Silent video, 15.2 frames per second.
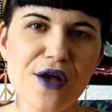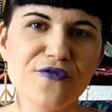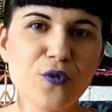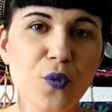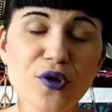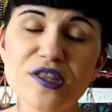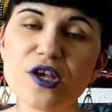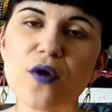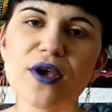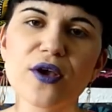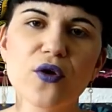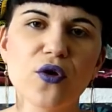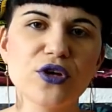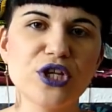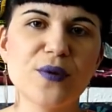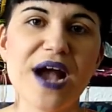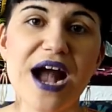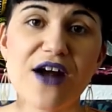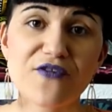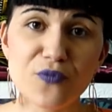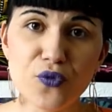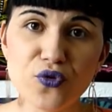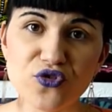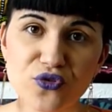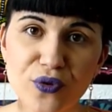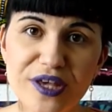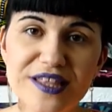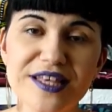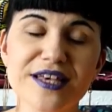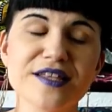for what's going on. You have more
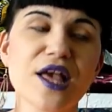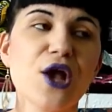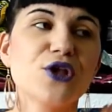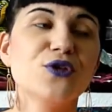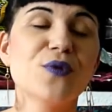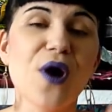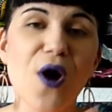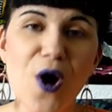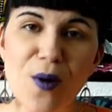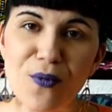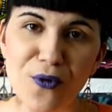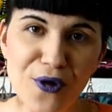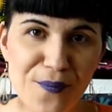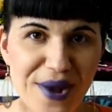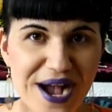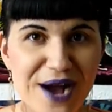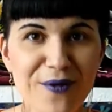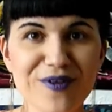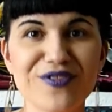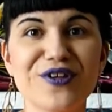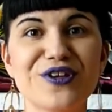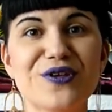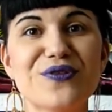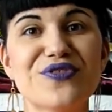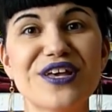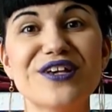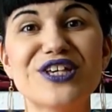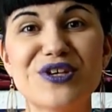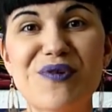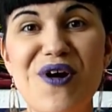choices, you are more empowered than you
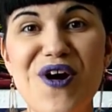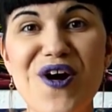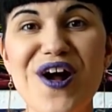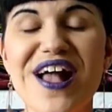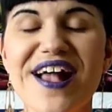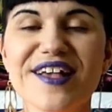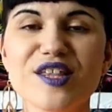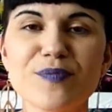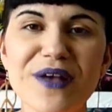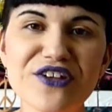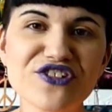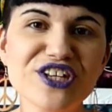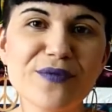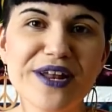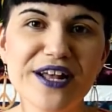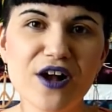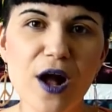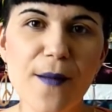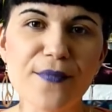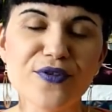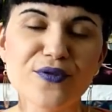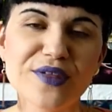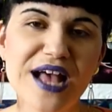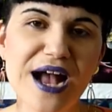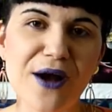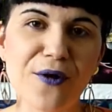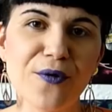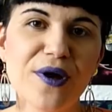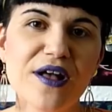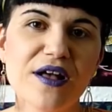think you are, especially when it comes to
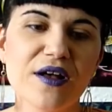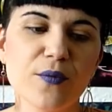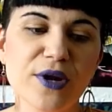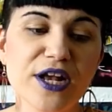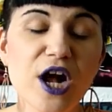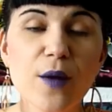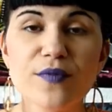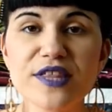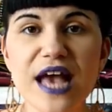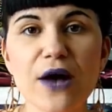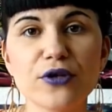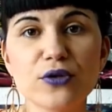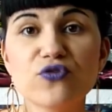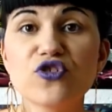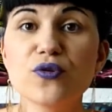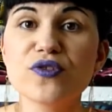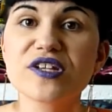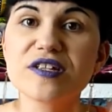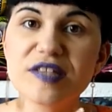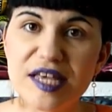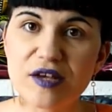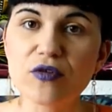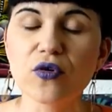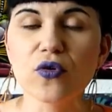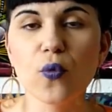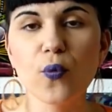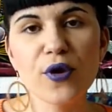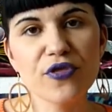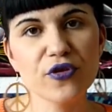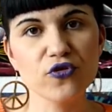how you choose to deal
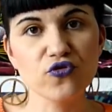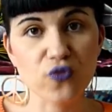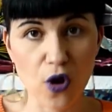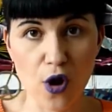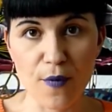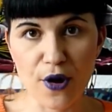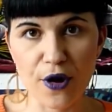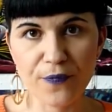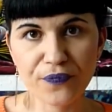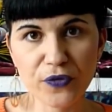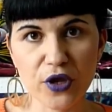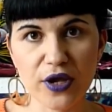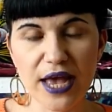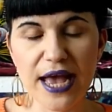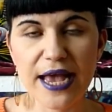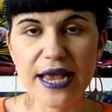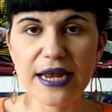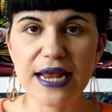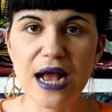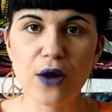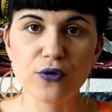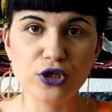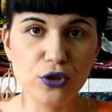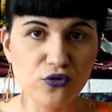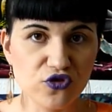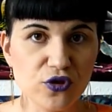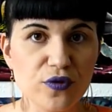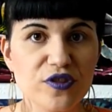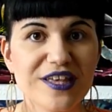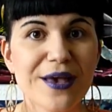with drama, okay, and how you
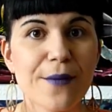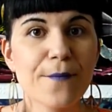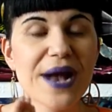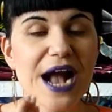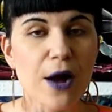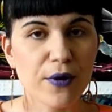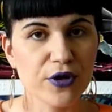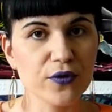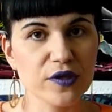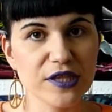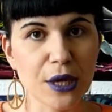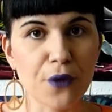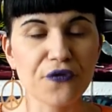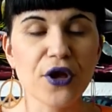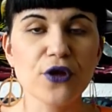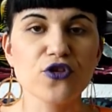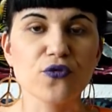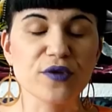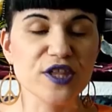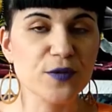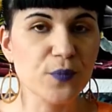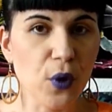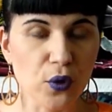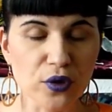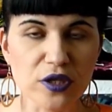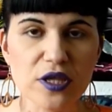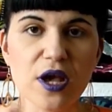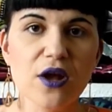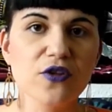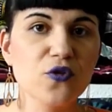choose to empower yourself to respond
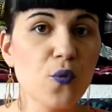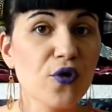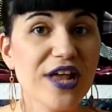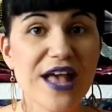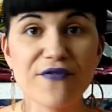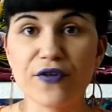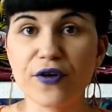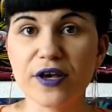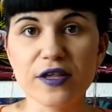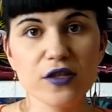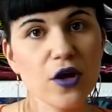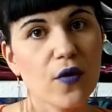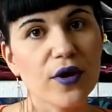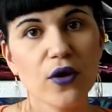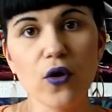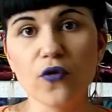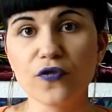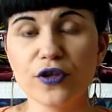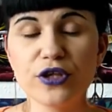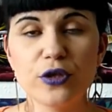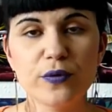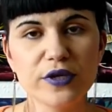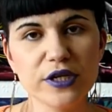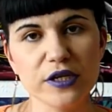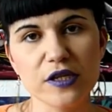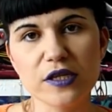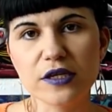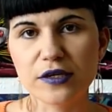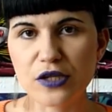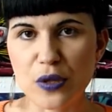to whatever is going on that you would
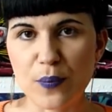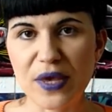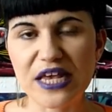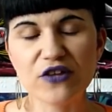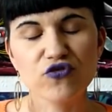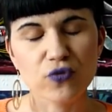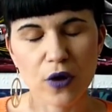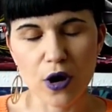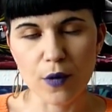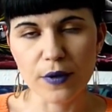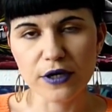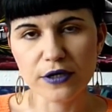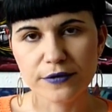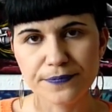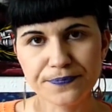consider to be drama.